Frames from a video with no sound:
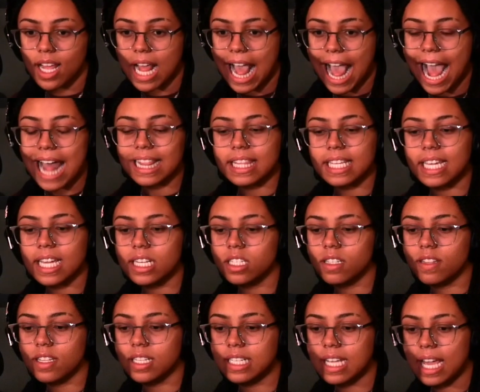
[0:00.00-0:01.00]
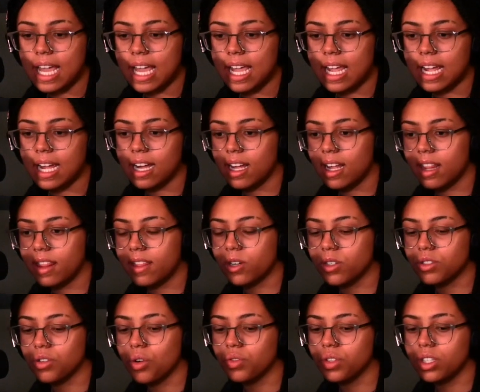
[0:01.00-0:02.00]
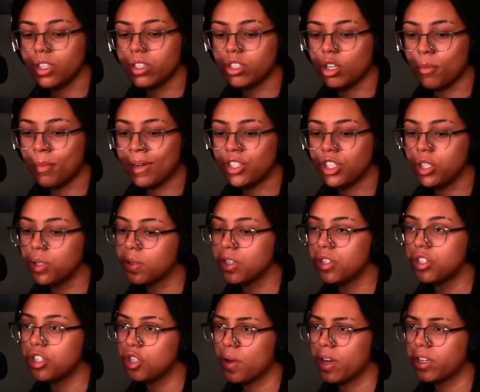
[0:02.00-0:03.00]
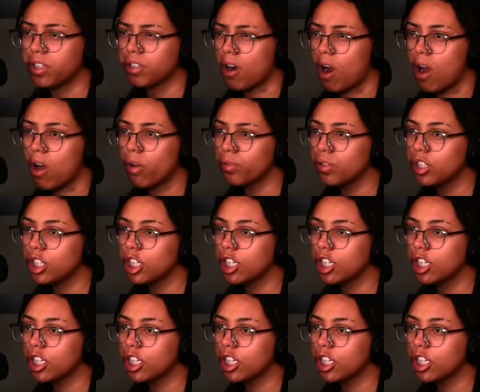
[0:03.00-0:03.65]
at the end of the day, there's only so much you can do on your own,